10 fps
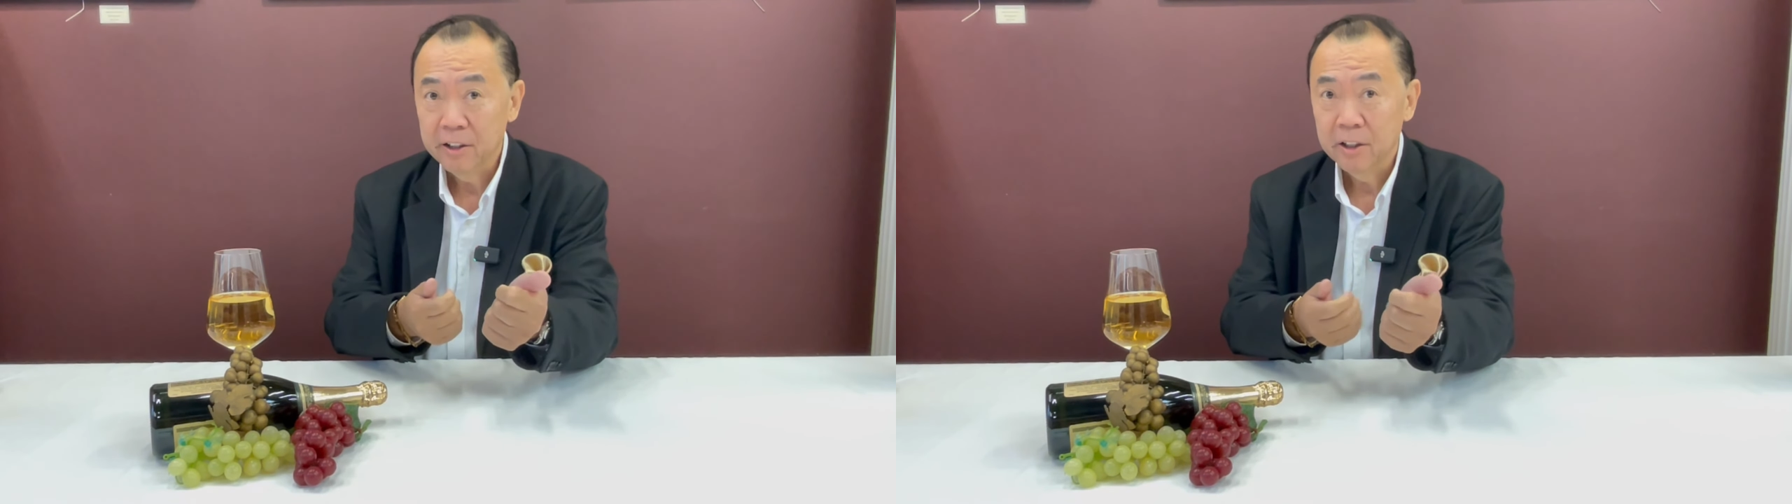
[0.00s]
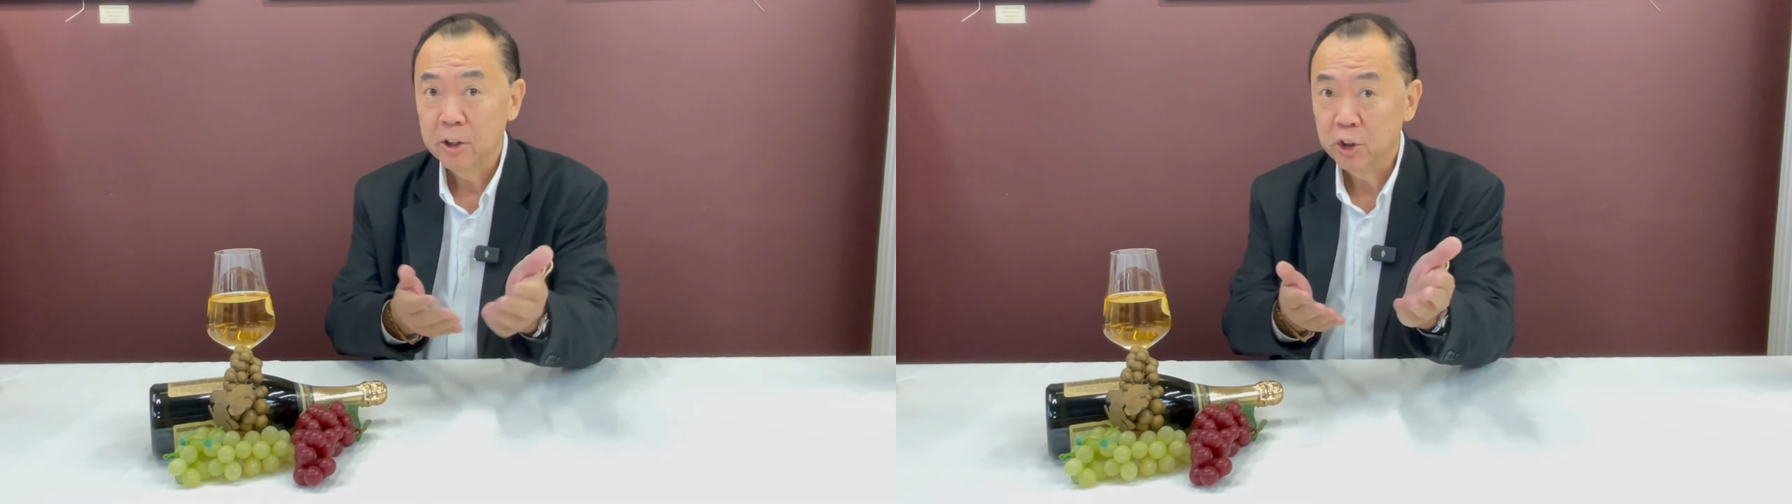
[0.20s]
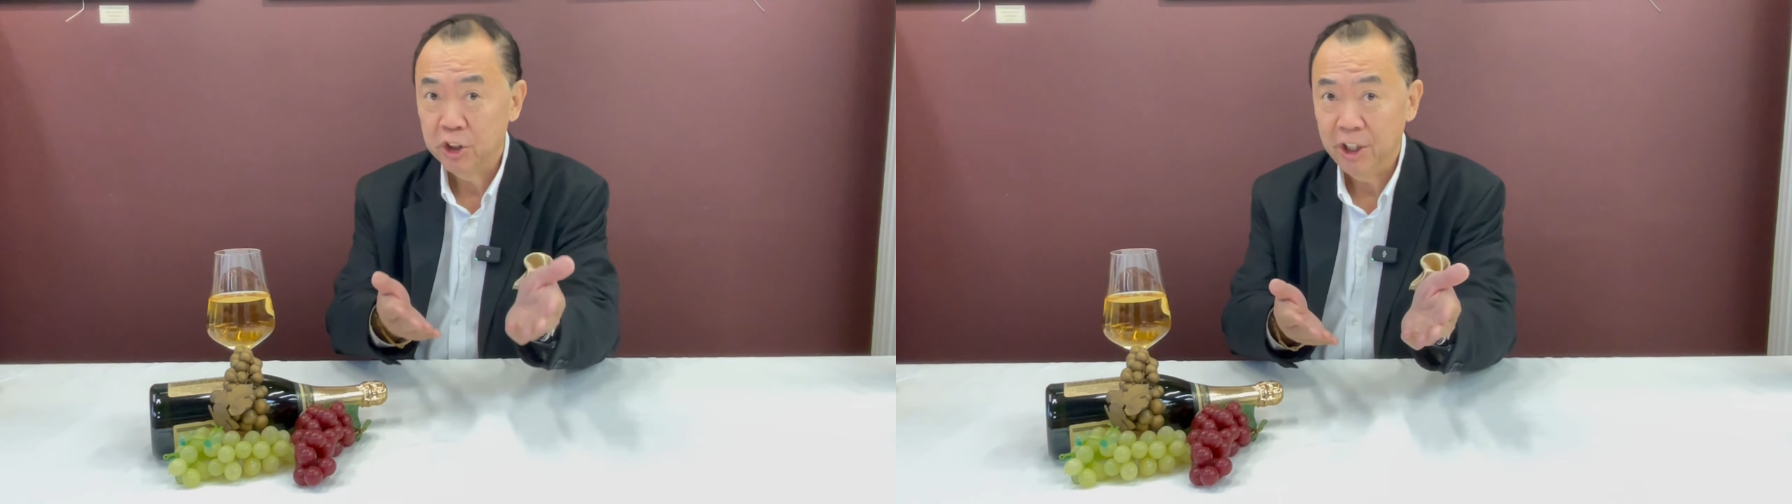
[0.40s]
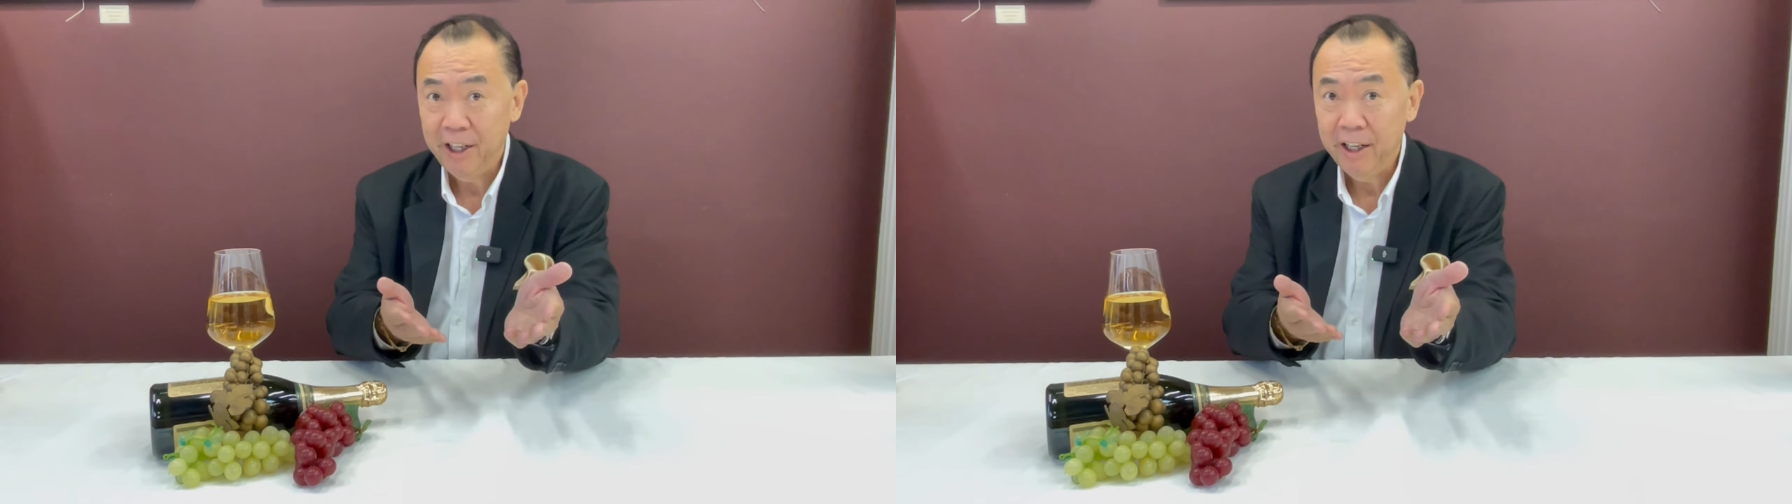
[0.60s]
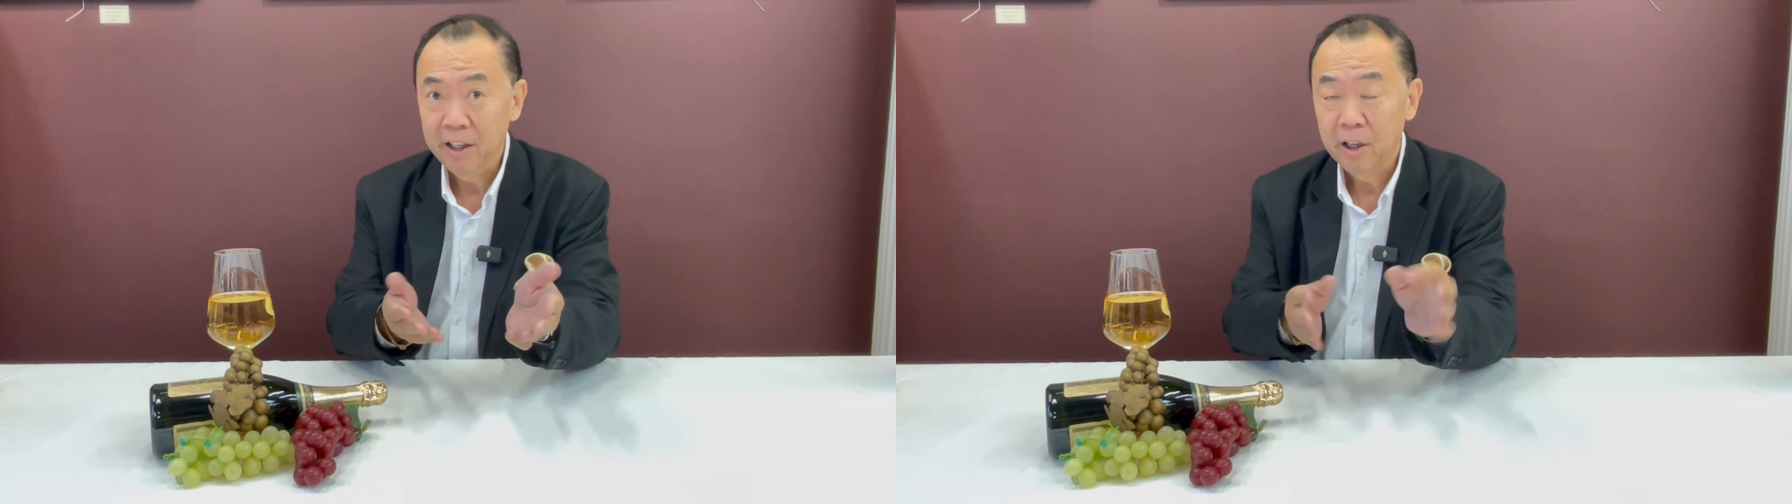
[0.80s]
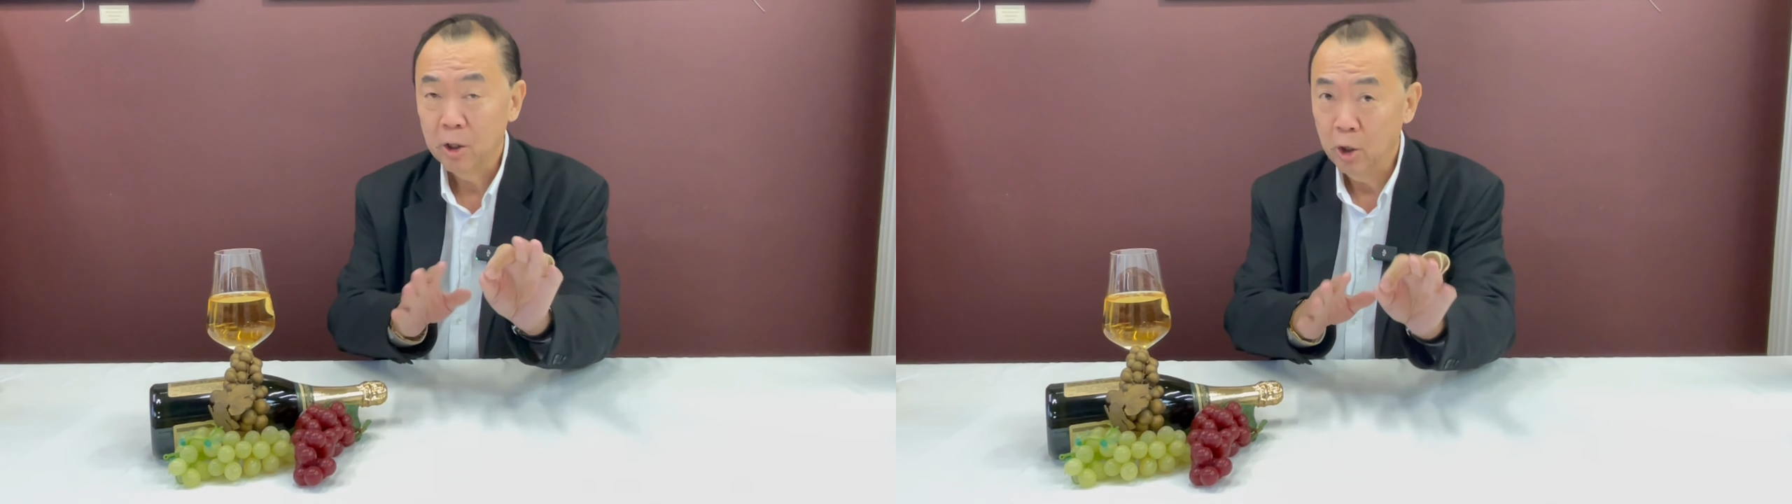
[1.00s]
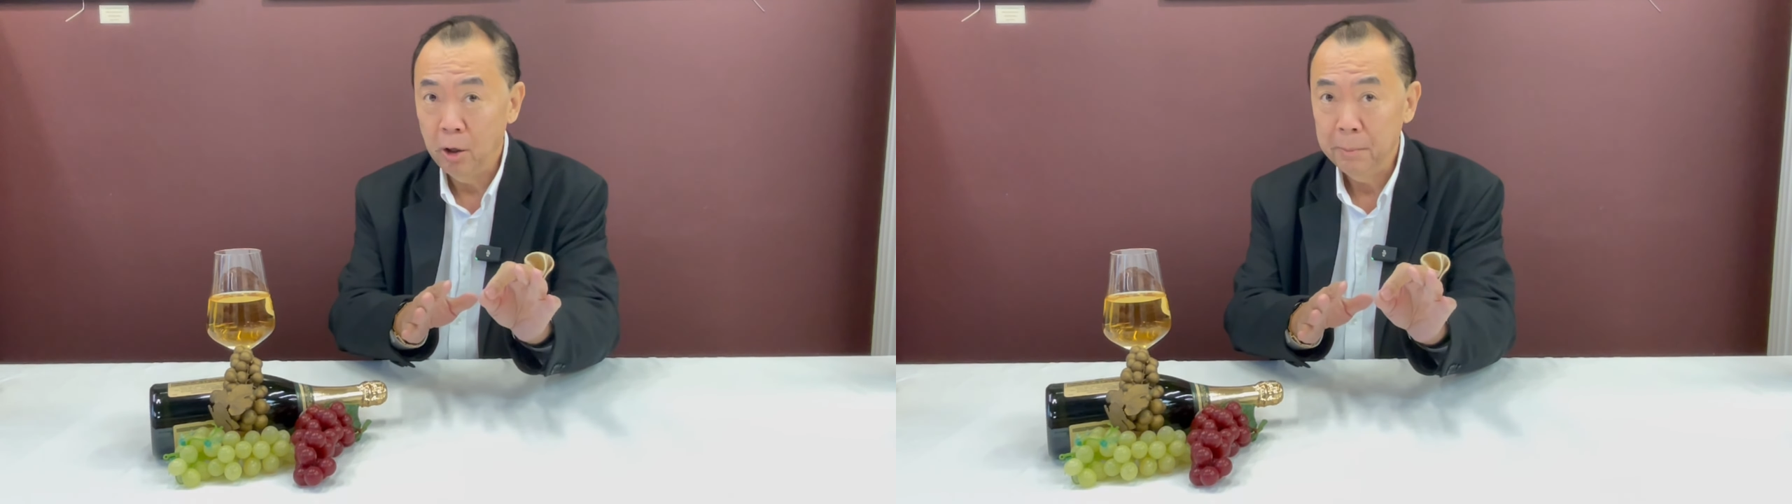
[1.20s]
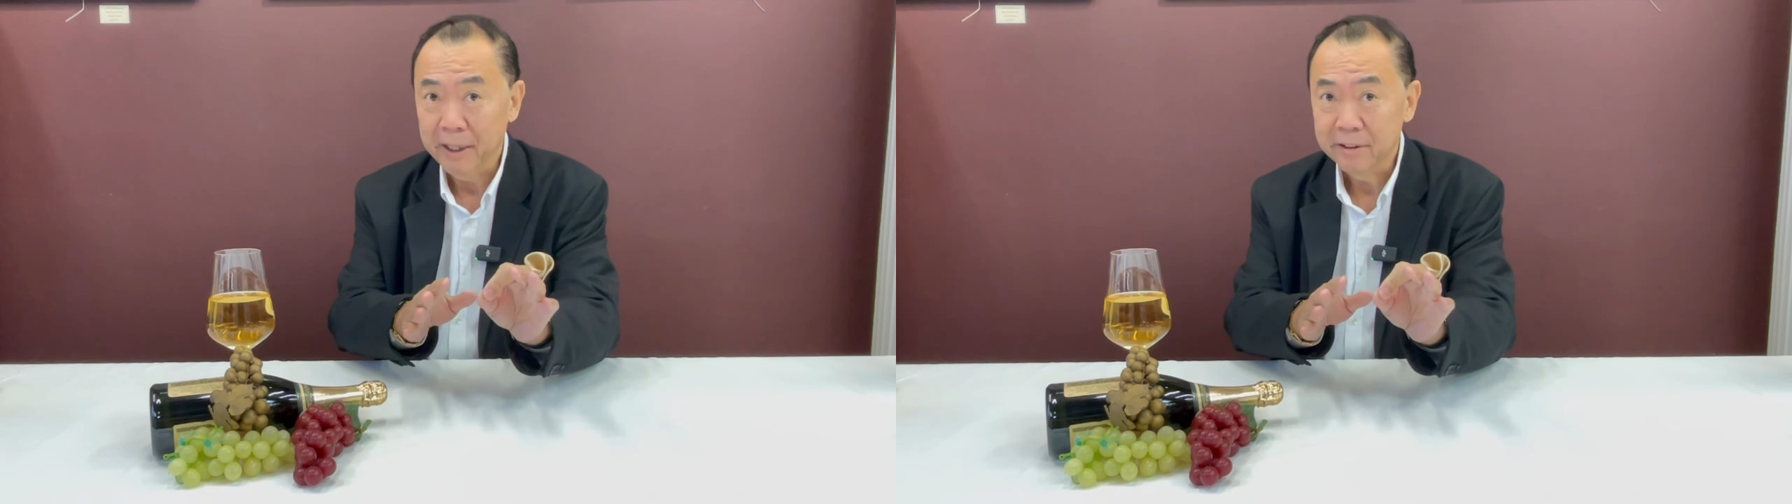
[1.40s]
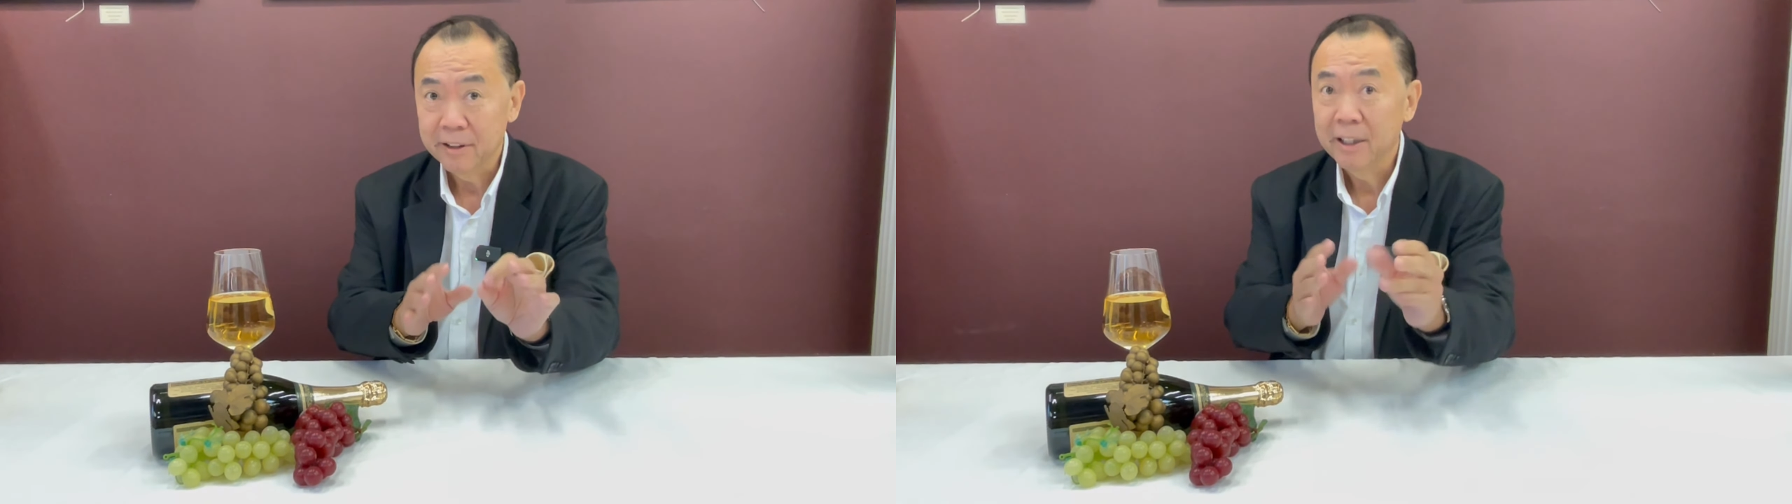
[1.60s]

share, comment,